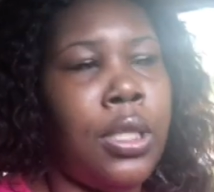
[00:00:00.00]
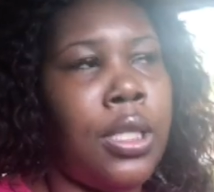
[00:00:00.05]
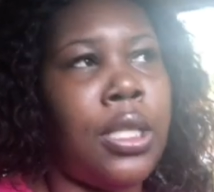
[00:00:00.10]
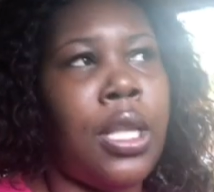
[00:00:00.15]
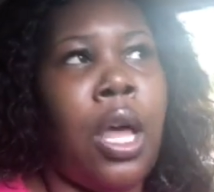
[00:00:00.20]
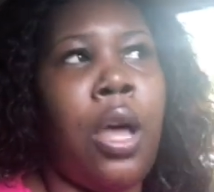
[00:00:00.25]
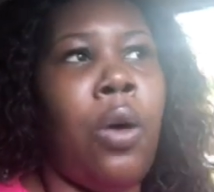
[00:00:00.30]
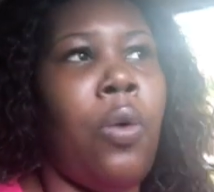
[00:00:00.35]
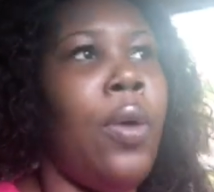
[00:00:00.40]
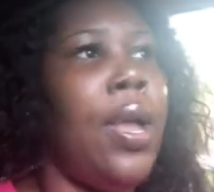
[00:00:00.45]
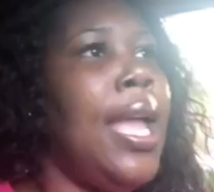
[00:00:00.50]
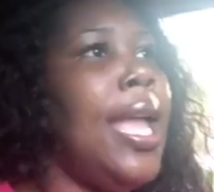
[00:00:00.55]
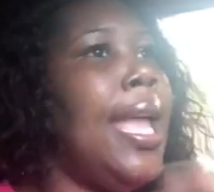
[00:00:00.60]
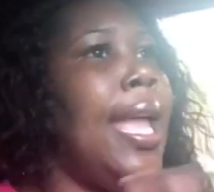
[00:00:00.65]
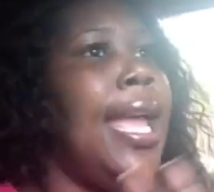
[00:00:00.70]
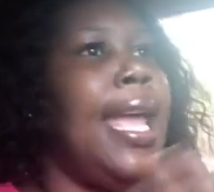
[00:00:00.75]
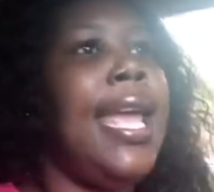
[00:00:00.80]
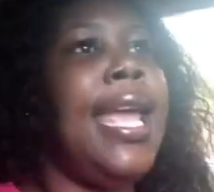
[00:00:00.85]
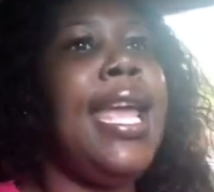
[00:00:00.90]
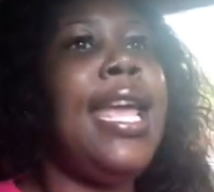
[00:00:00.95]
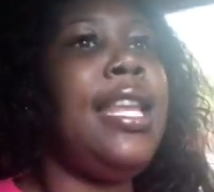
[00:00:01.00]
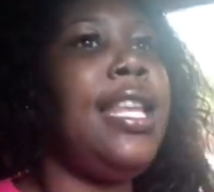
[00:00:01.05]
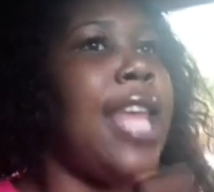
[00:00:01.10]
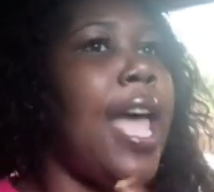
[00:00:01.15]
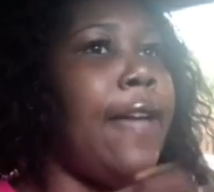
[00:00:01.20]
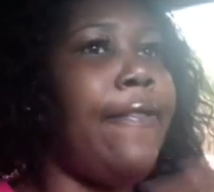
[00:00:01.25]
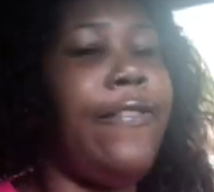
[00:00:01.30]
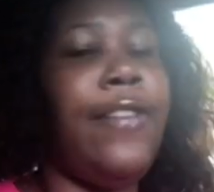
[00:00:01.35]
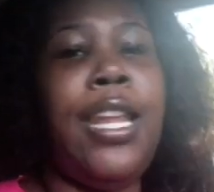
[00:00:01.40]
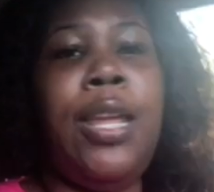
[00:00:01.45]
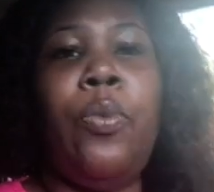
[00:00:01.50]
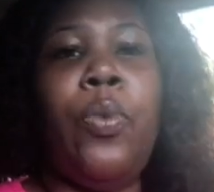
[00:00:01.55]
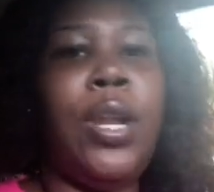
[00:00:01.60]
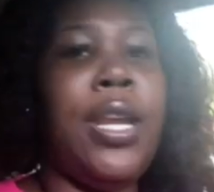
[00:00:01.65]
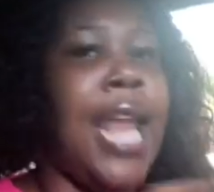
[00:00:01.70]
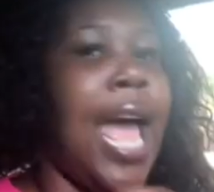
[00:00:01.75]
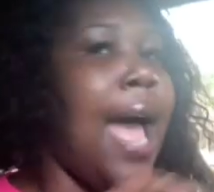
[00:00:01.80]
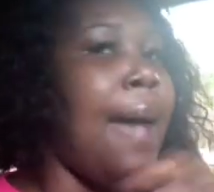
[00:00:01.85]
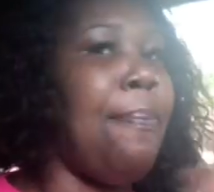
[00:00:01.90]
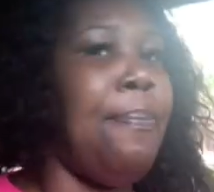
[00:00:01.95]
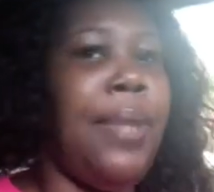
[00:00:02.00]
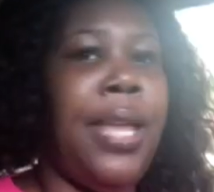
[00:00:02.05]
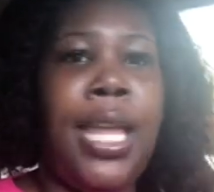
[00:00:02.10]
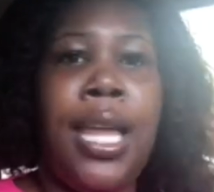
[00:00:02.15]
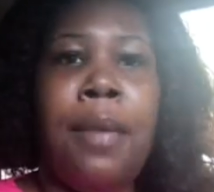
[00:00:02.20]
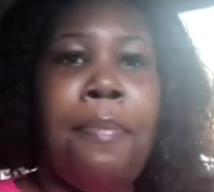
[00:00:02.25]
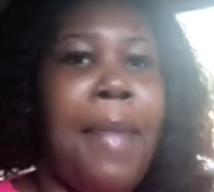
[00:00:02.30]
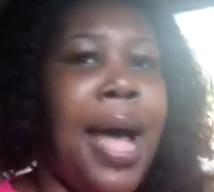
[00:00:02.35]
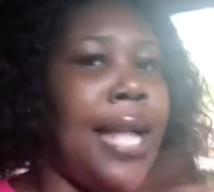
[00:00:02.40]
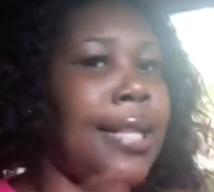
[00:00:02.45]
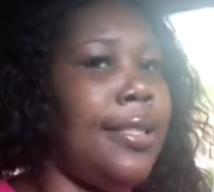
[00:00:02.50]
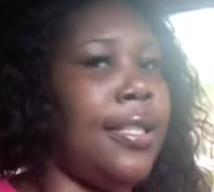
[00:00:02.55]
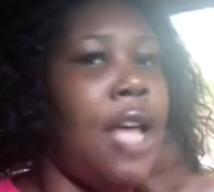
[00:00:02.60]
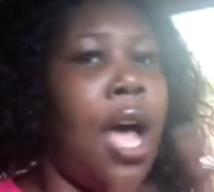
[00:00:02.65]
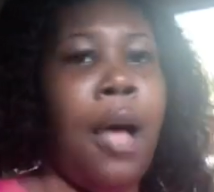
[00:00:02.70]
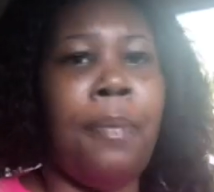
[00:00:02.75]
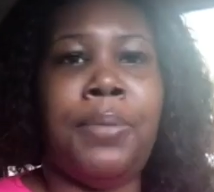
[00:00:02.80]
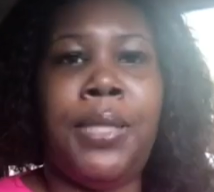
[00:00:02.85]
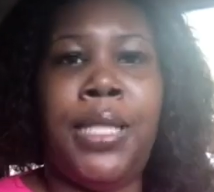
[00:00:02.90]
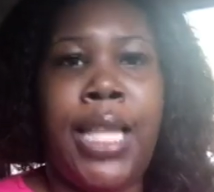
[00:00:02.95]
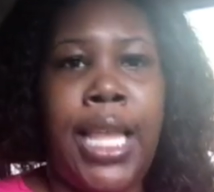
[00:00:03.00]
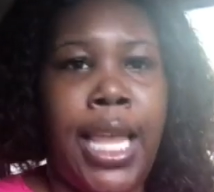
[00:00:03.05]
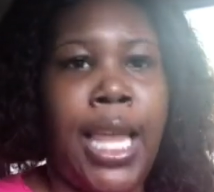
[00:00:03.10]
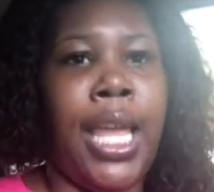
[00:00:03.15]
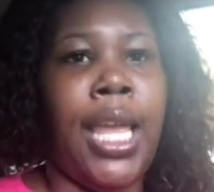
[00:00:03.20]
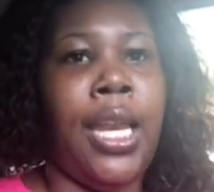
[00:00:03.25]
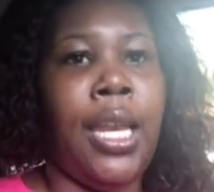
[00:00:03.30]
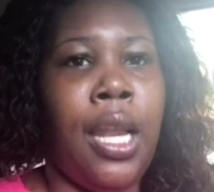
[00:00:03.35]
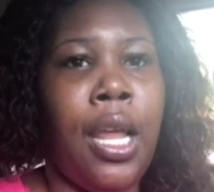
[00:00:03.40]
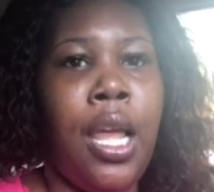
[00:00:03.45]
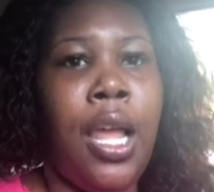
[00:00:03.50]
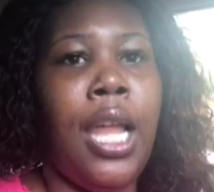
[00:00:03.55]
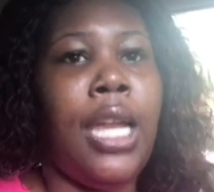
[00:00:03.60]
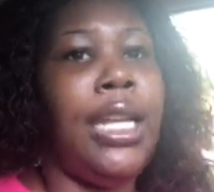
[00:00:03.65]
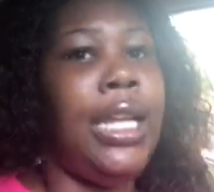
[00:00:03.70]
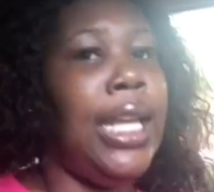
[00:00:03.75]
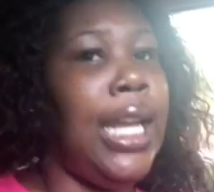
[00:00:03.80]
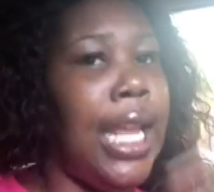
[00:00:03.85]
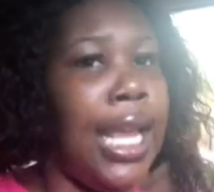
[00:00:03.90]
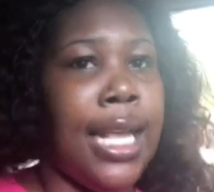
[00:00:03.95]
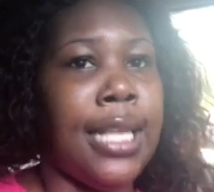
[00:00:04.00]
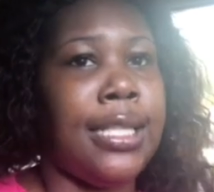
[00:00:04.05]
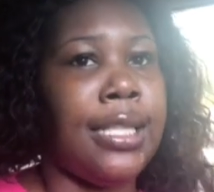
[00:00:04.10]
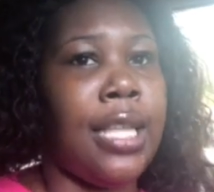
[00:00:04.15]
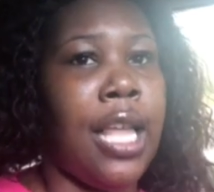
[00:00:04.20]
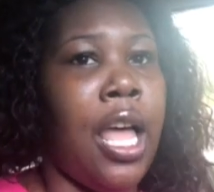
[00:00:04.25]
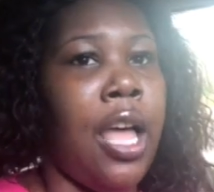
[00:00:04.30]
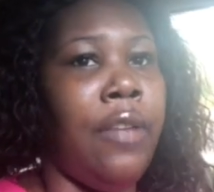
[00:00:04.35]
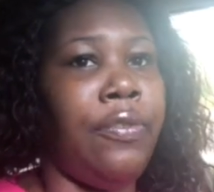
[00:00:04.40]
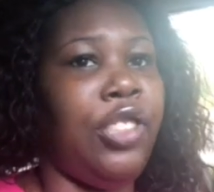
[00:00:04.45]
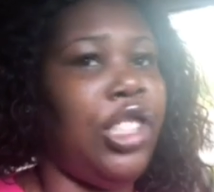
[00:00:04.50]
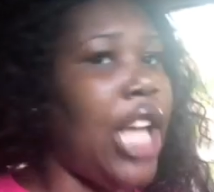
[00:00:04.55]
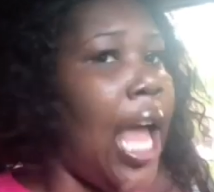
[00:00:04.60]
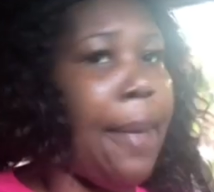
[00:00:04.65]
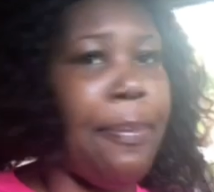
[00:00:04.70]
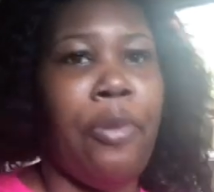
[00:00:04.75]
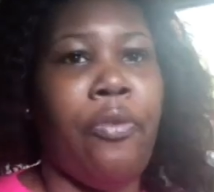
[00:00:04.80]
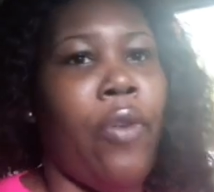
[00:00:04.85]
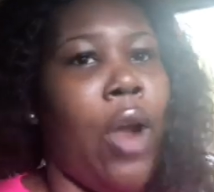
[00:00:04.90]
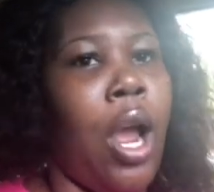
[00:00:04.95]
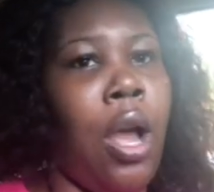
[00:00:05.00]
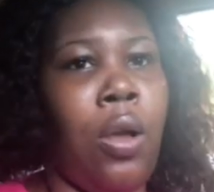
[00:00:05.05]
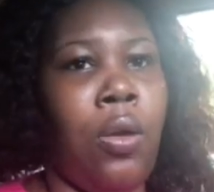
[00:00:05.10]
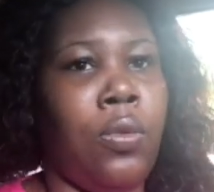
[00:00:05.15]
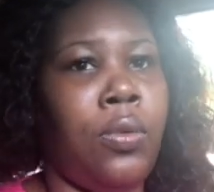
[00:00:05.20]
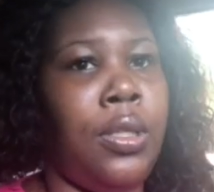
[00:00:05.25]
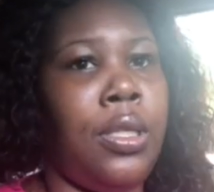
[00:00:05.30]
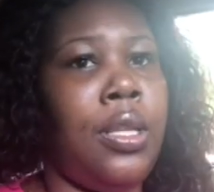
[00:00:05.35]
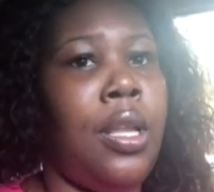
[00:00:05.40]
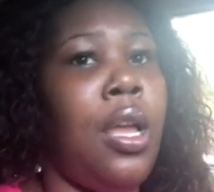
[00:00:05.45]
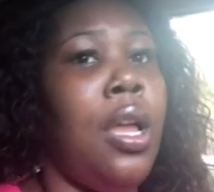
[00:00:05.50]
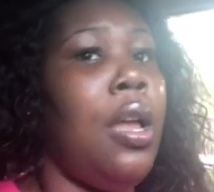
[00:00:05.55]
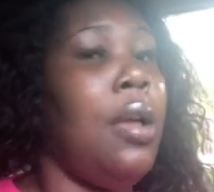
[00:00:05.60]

So he definitely would not be in my top 10 list of chaperones.